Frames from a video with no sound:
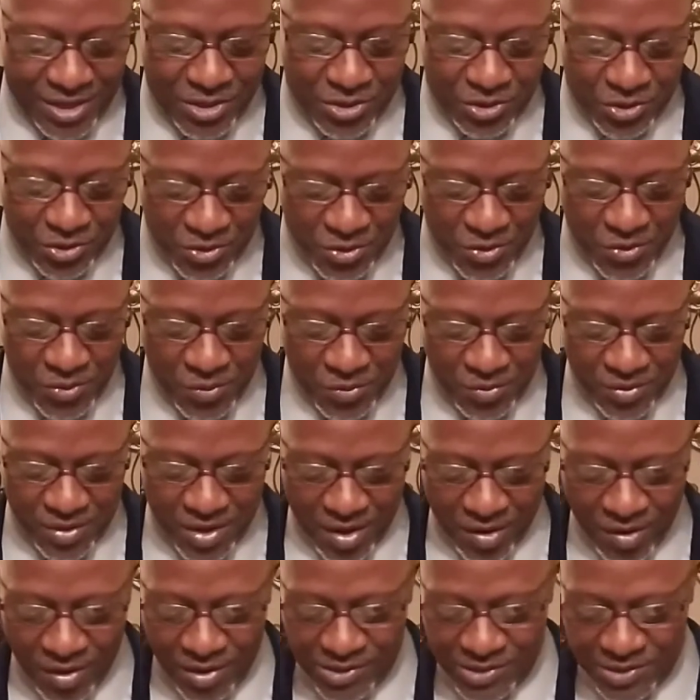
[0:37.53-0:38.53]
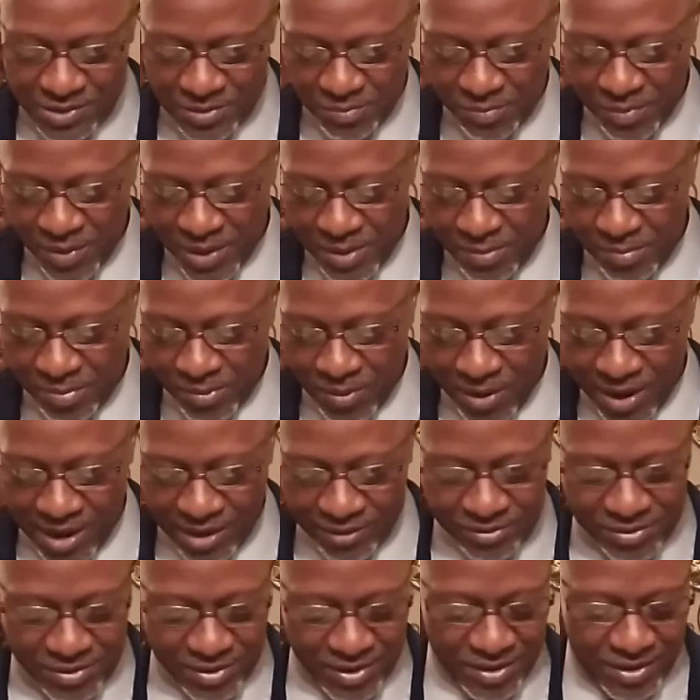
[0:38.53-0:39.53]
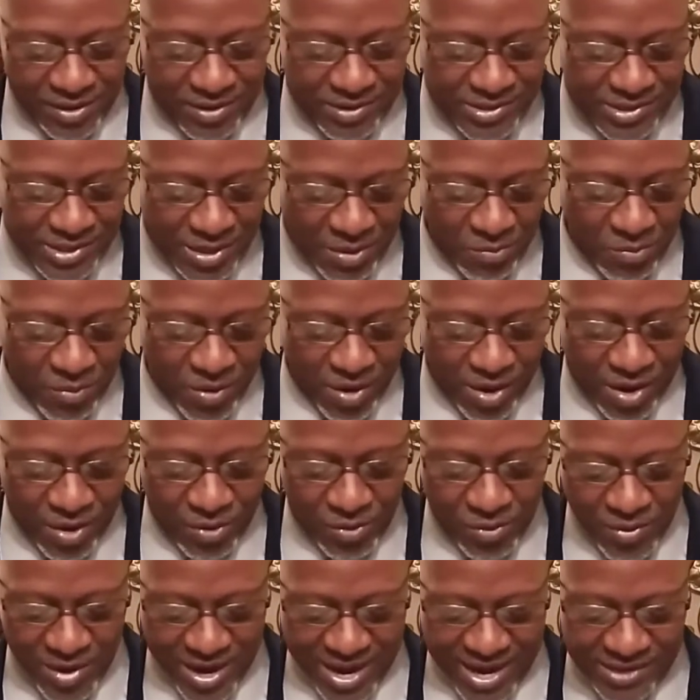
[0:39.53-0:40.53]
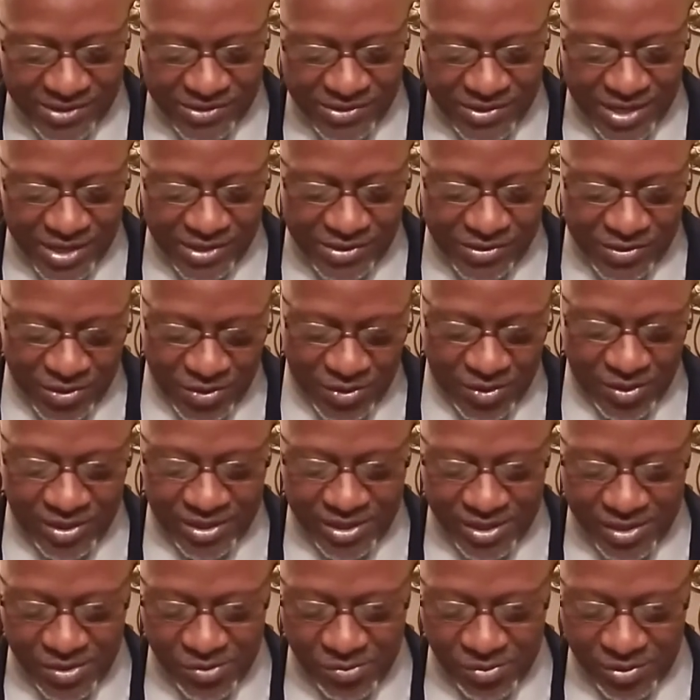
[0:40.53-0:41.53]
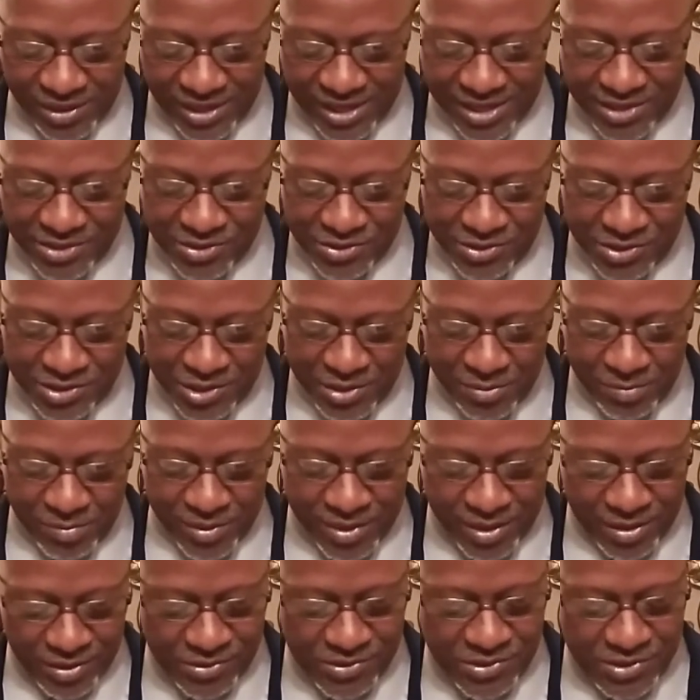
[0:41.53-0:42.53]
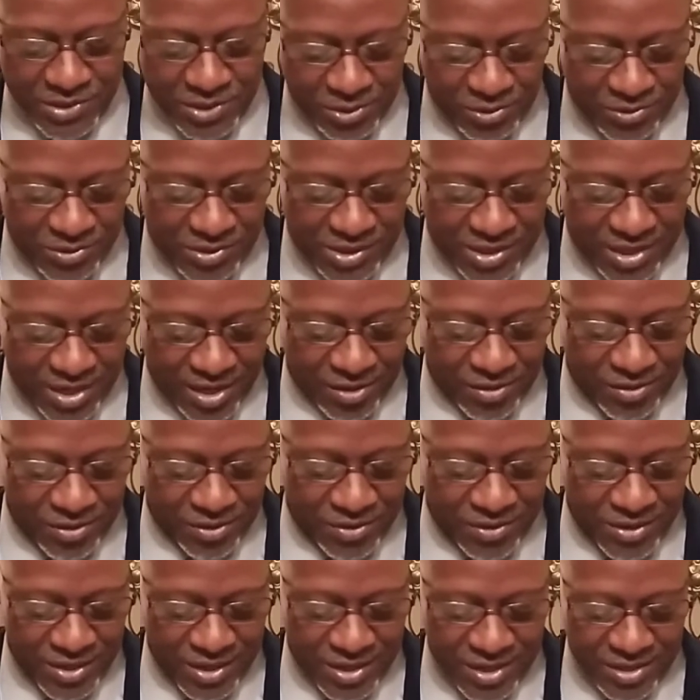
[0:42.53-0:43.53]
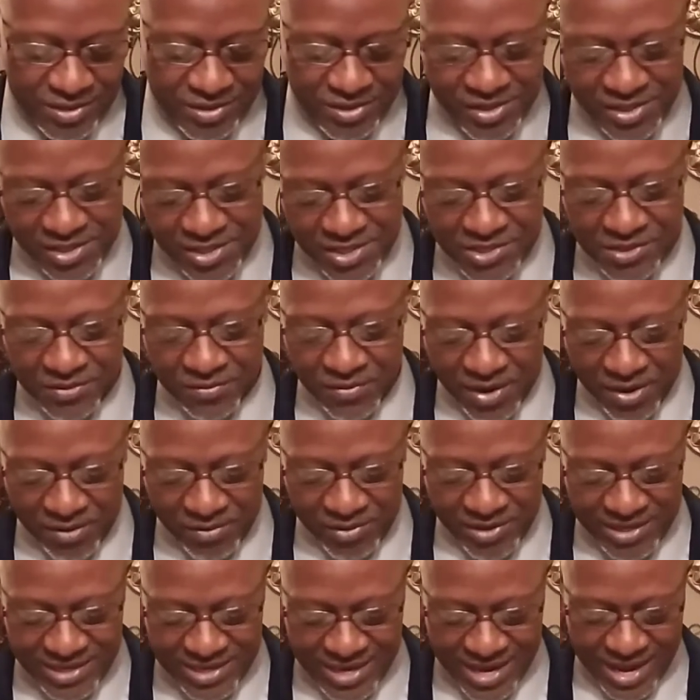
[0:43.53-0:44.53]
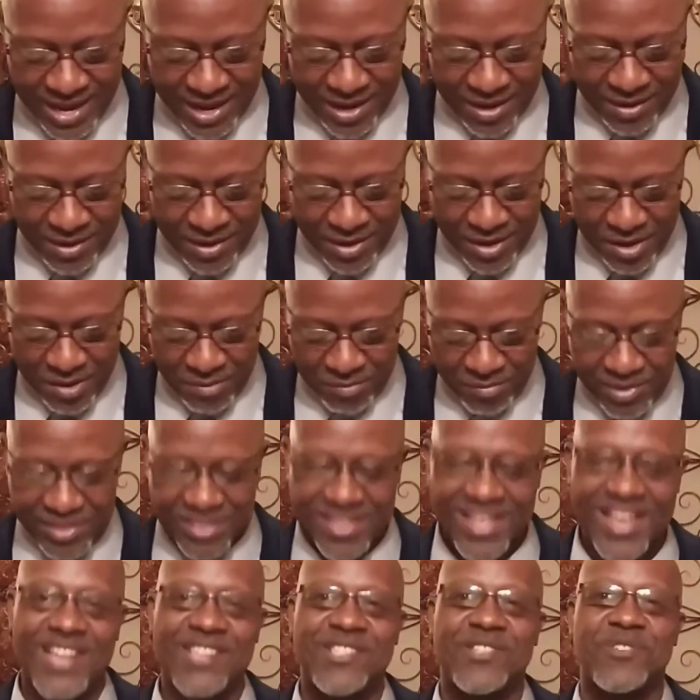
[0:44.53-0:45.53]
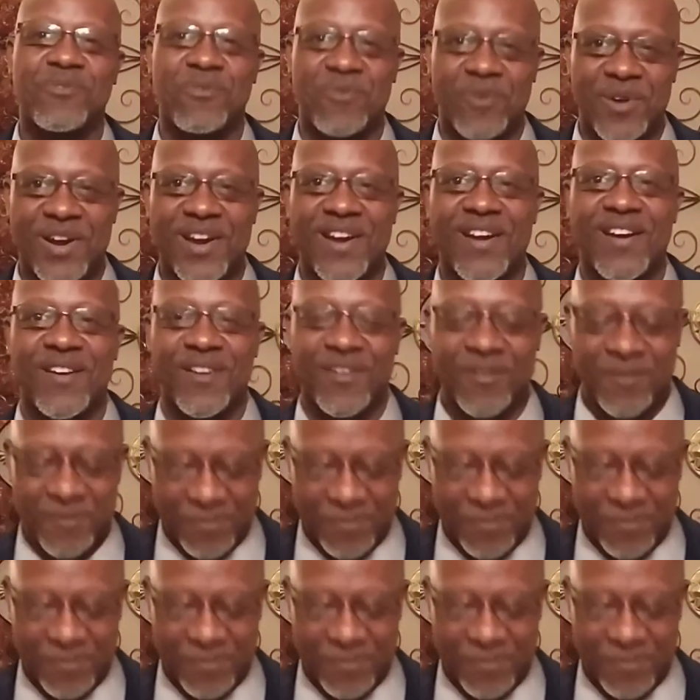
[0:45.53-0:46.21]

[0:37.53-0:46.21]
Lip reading: True, there are some people out there somewhere who had sex early in the relationship and are still together to this very day, but that's rare.